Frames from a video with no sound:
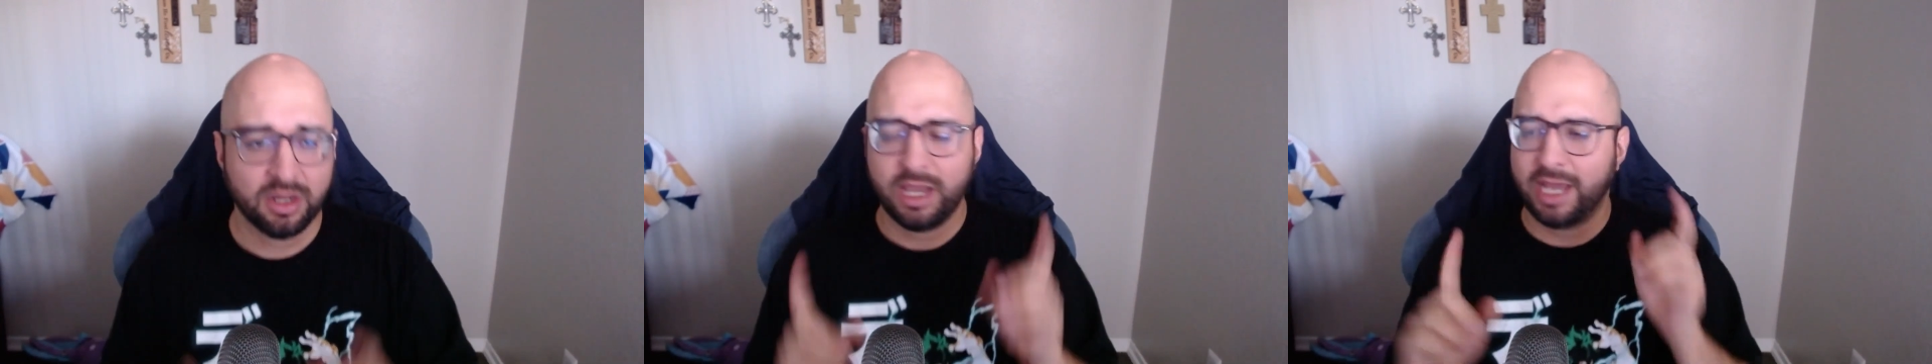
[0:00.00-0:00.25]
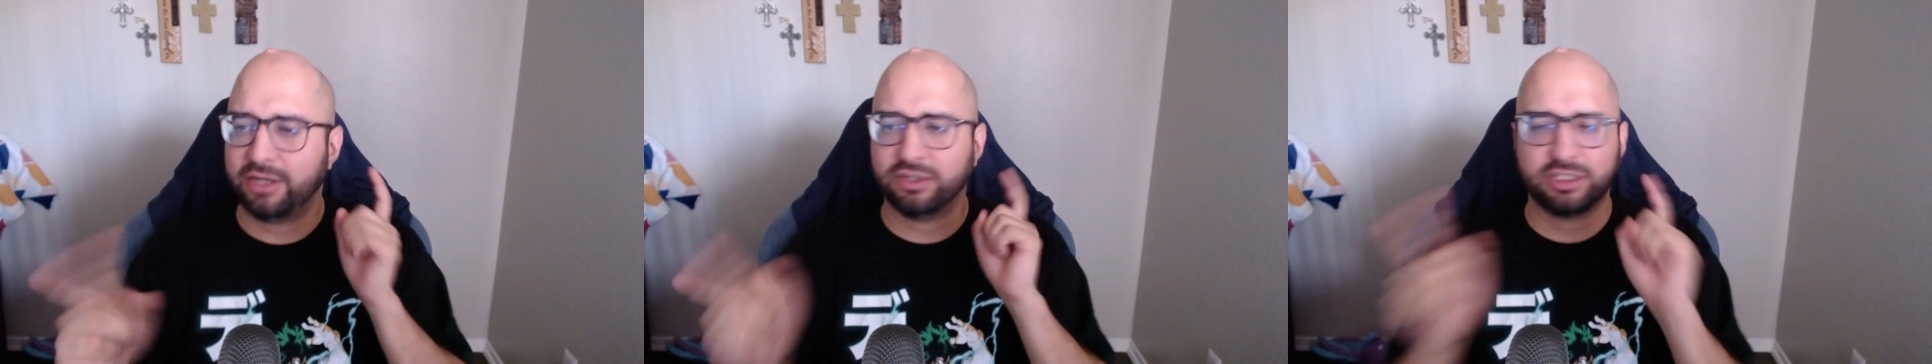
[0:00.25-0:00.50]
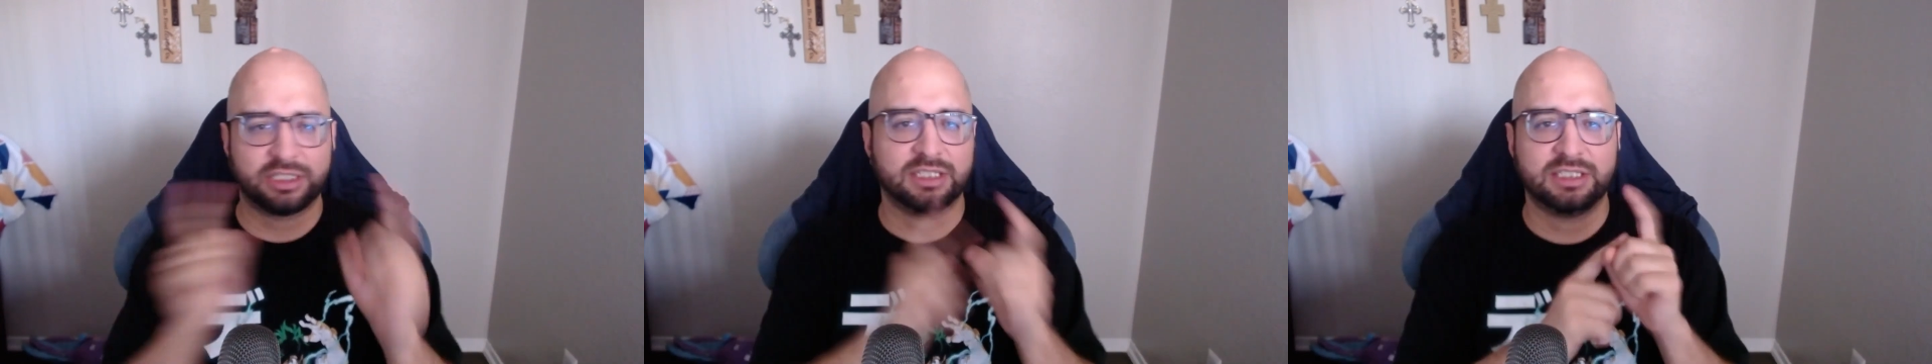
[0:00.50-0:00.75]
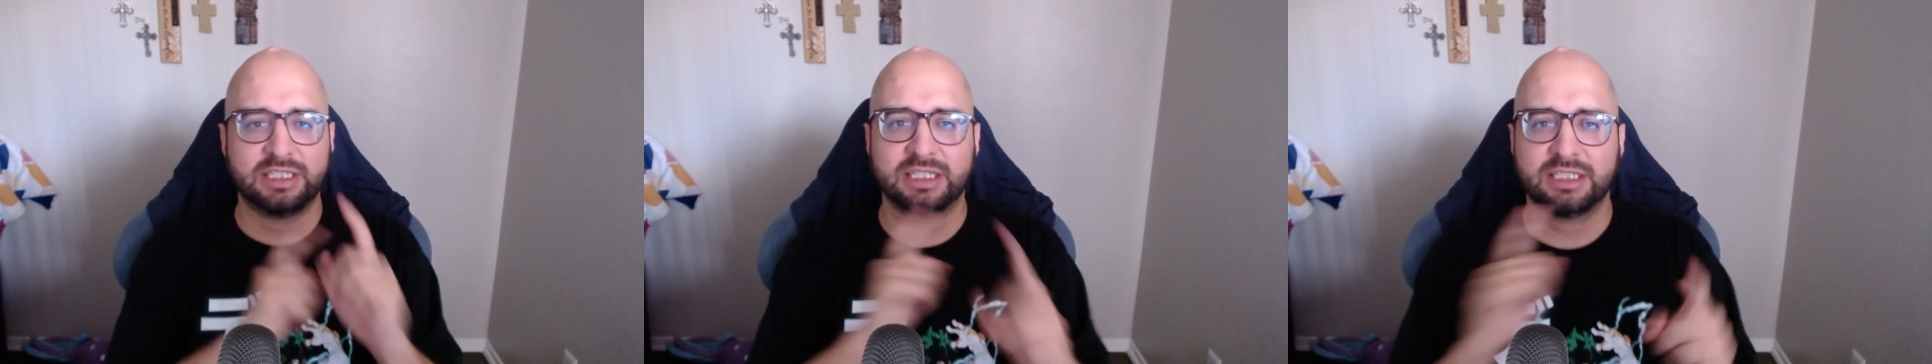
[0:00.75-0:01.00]
and you're just
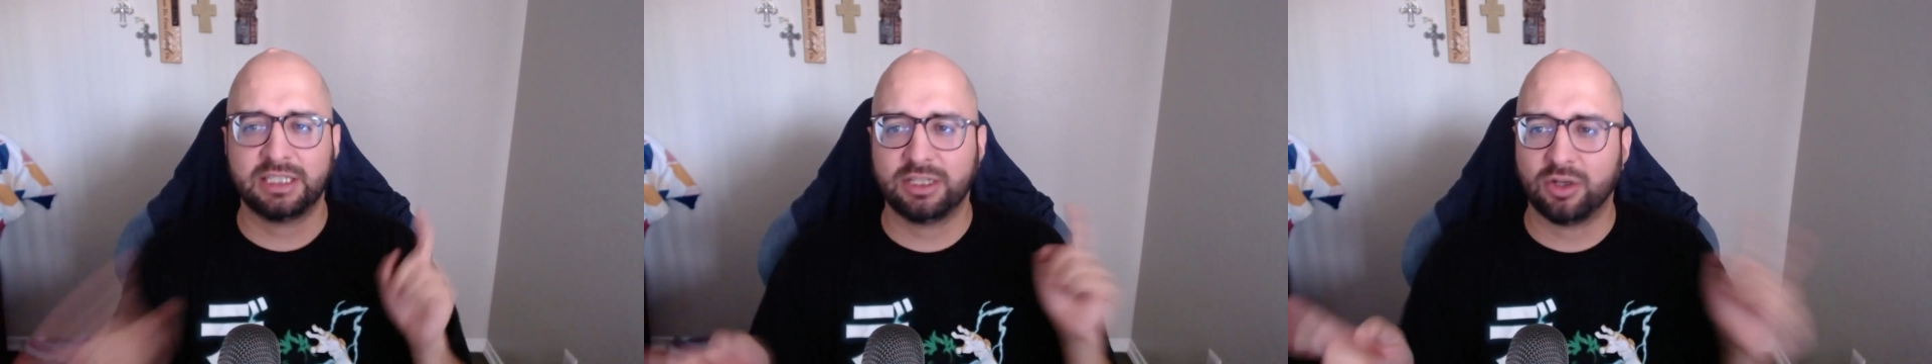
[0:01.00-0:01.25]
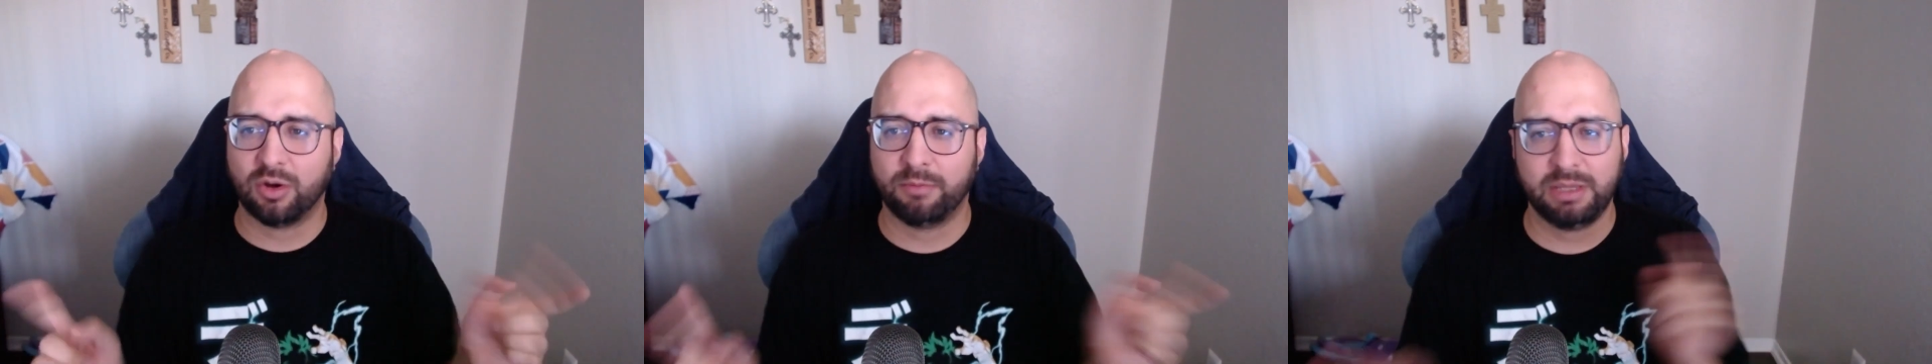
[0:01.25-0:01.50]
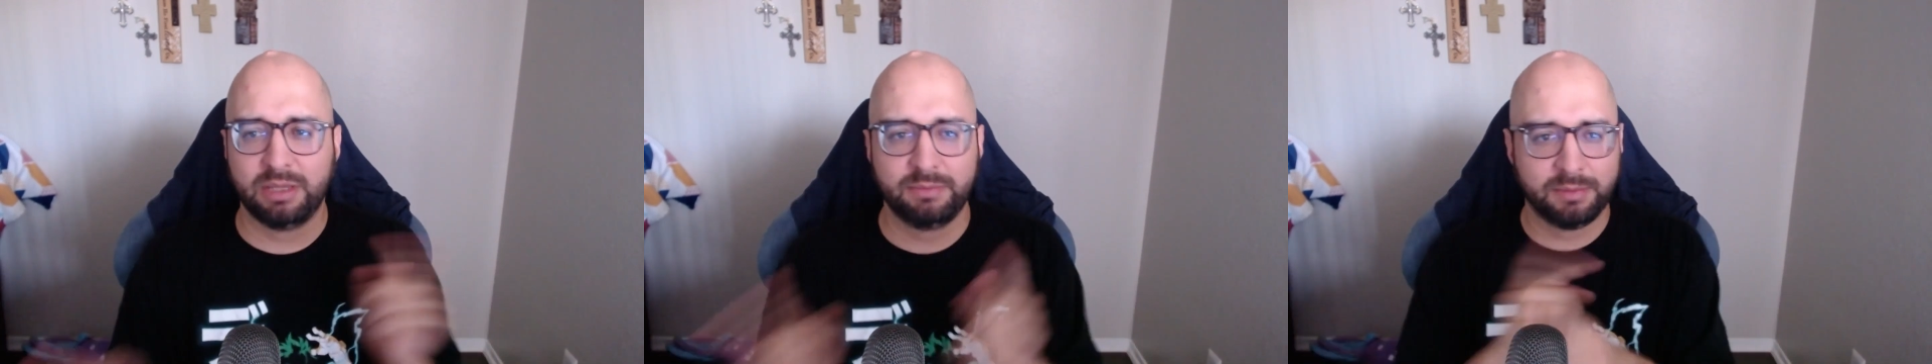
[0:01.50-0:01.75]
consistently going beam, beam, beam,